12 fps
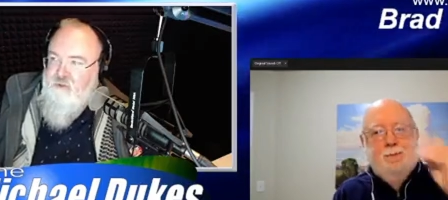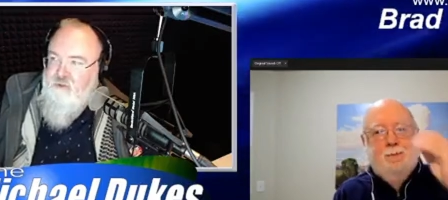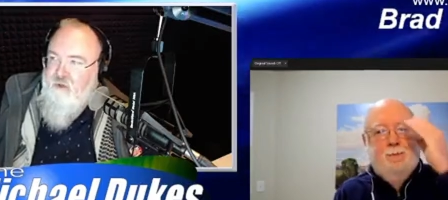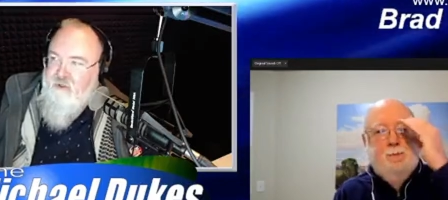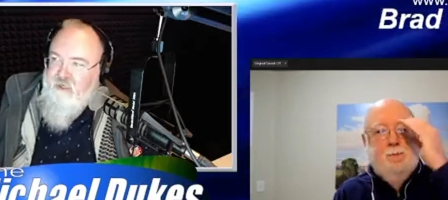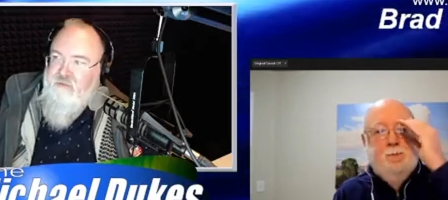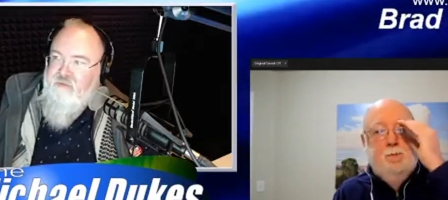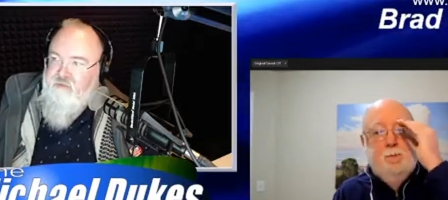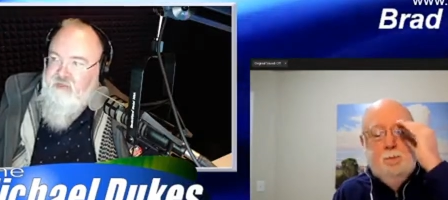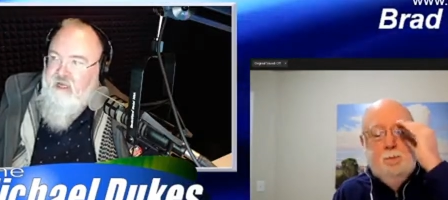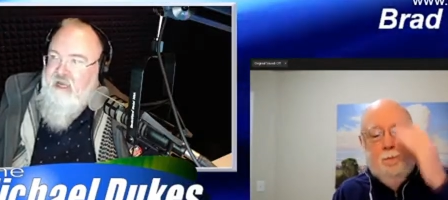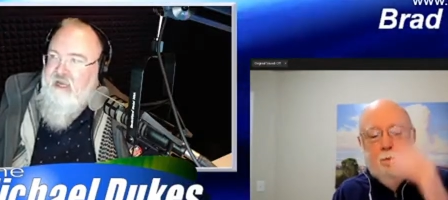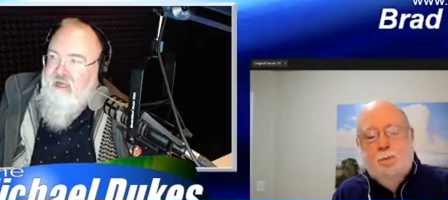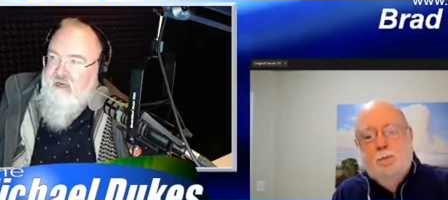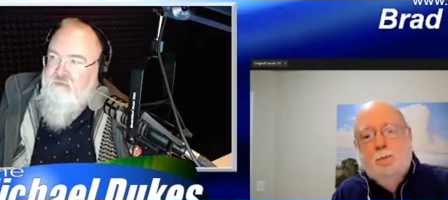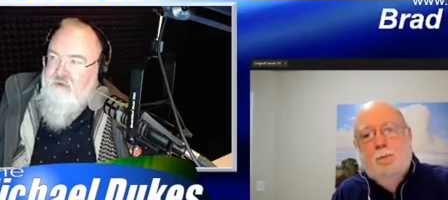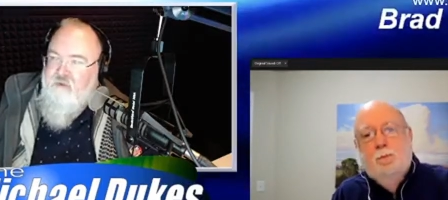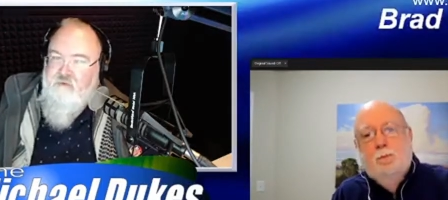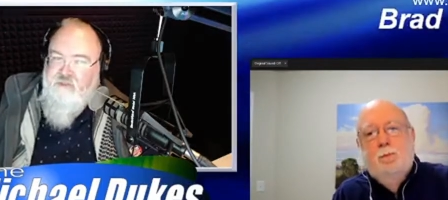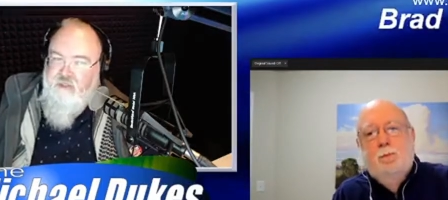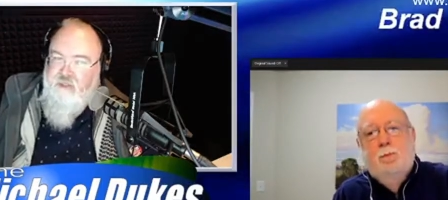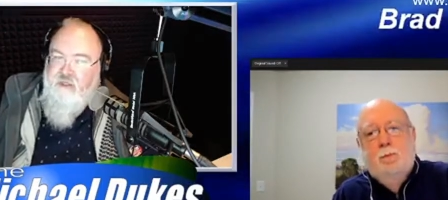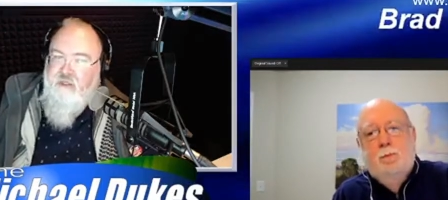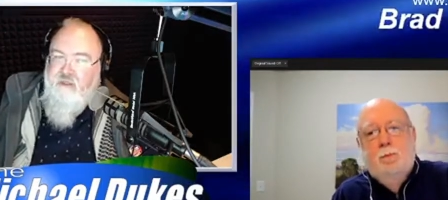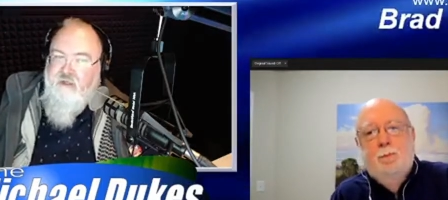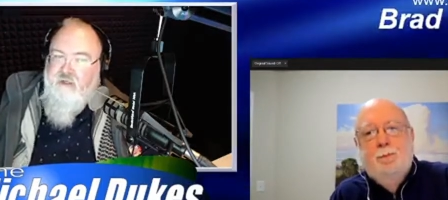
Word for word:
Speaker 1: issue on either side. And when you see